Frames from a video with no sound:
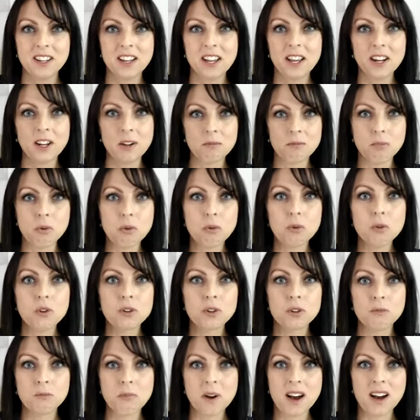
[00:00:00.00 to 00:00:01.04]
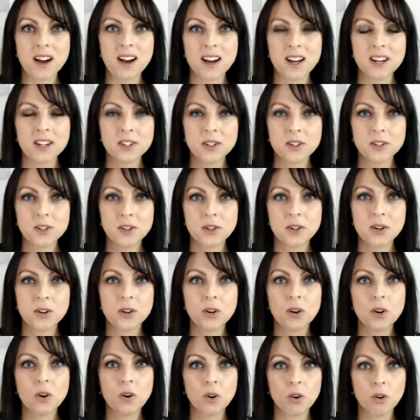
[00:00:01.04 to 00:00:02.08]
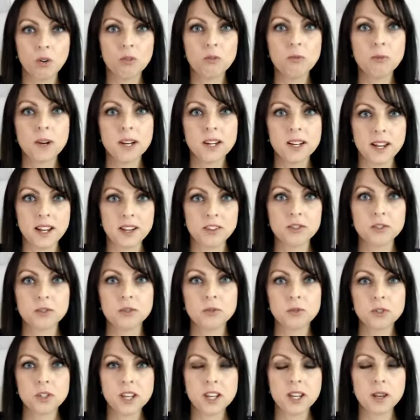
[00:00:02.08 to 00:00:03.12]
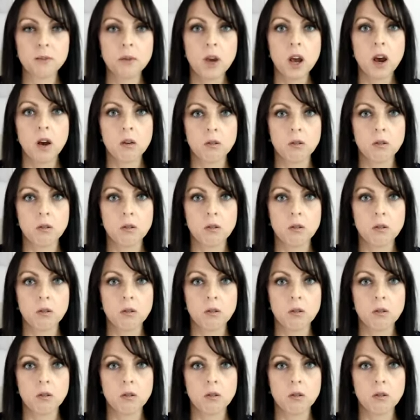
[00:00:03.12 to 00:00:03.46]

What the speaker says: an important part of my national team.